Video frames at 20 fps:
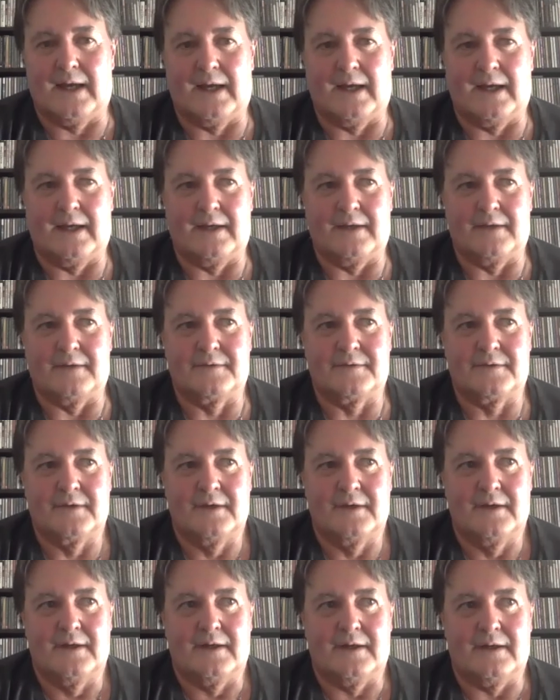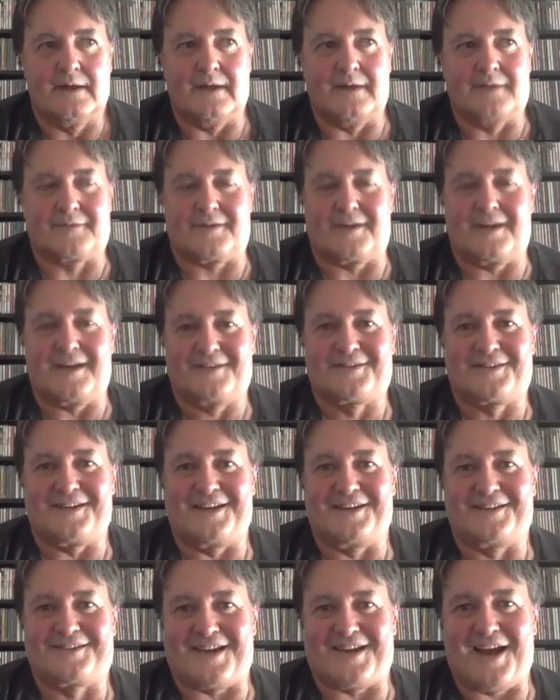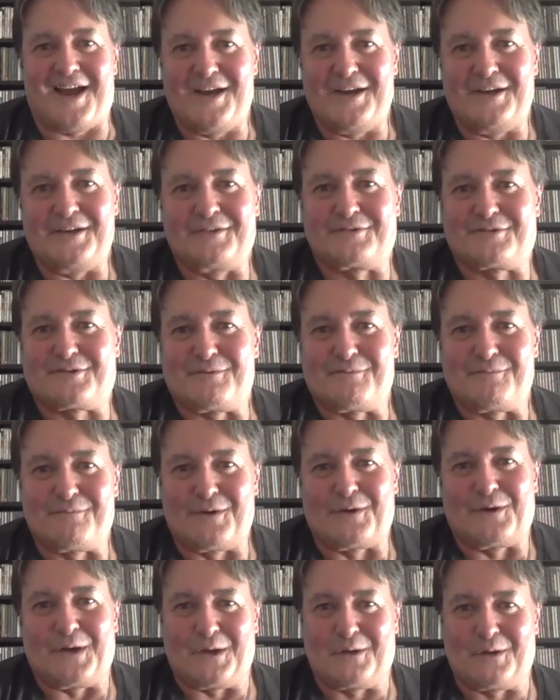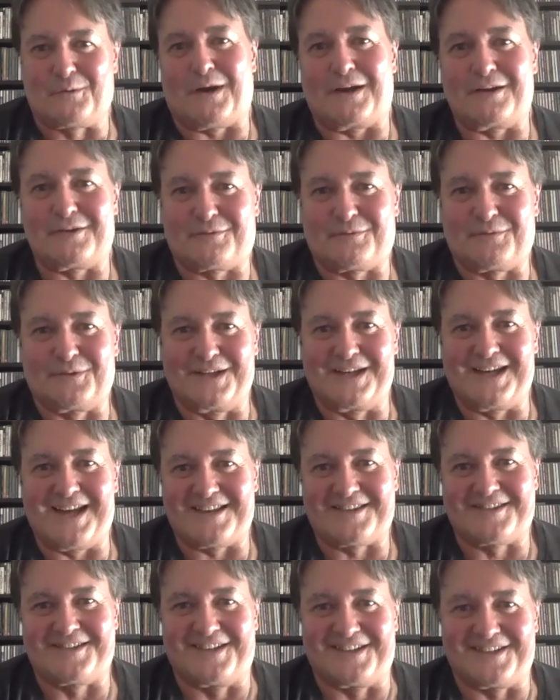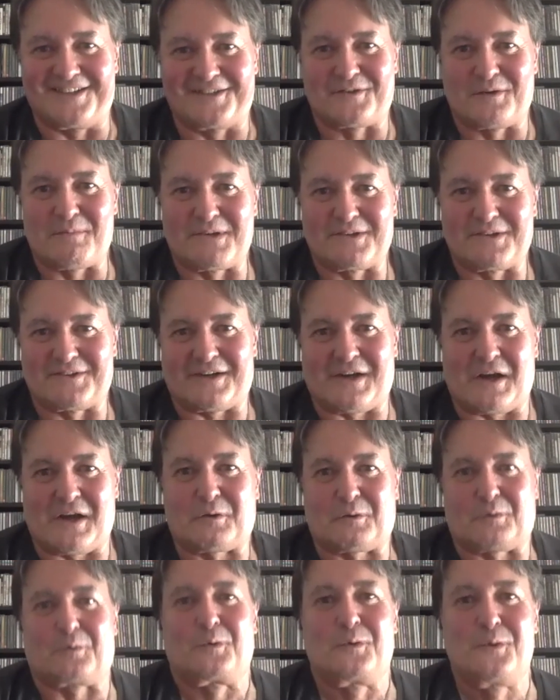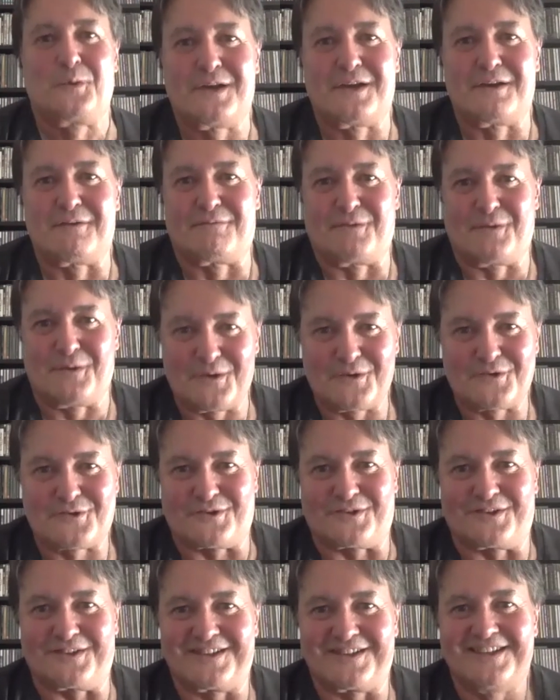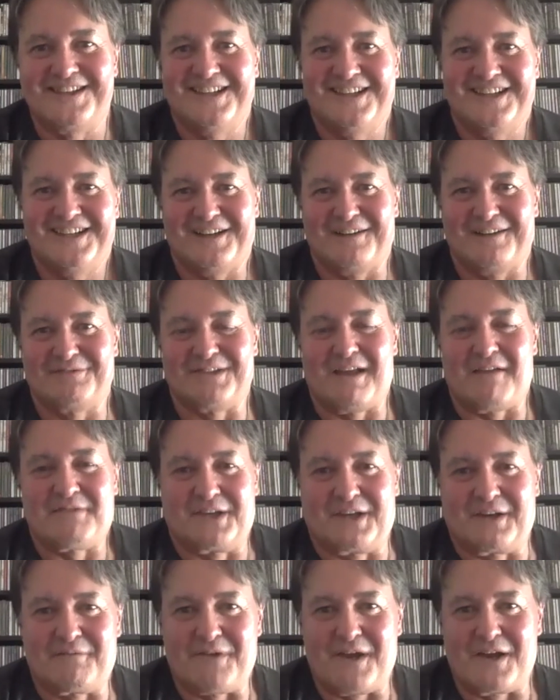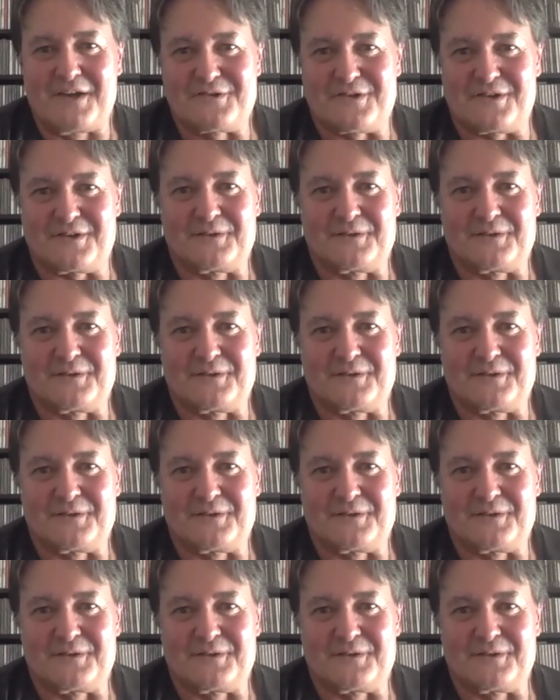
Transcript: And yeah, it's aged very gracefully, hasn't it? It's almost like a crooner version of Love and